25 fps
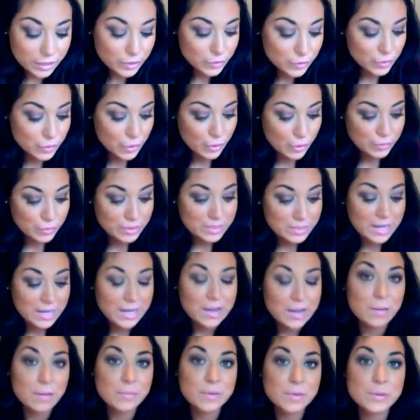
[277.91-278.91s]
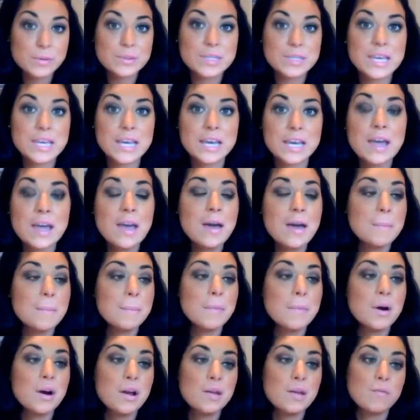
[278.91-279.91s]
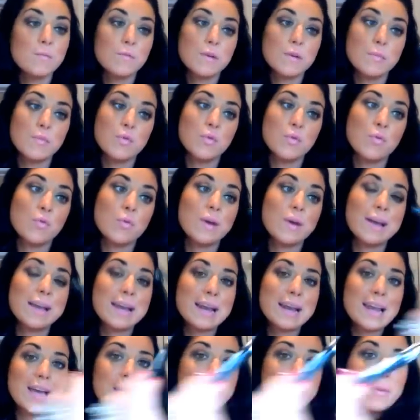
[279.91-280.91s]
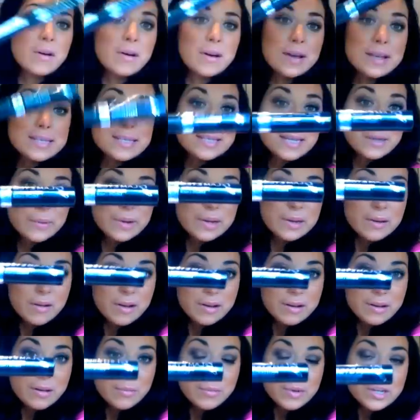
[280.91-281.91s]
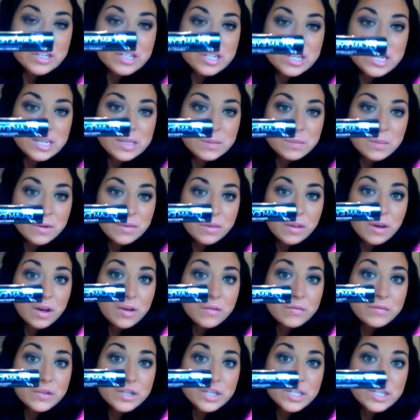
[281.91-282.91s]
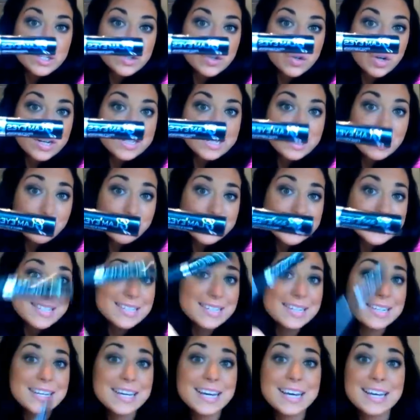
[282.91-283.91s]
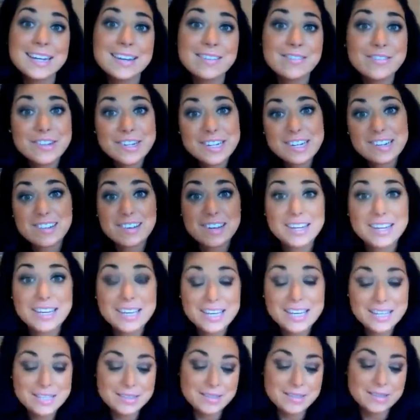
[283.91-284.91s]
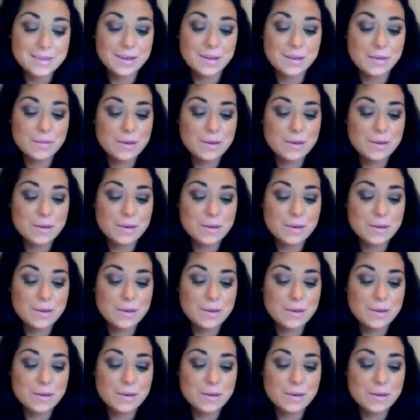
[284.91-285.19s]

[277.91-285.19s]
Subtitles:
So today I'm using my Rimmel Glam Eyes liquid liner, which is one I've just tried out recently and I really like it, so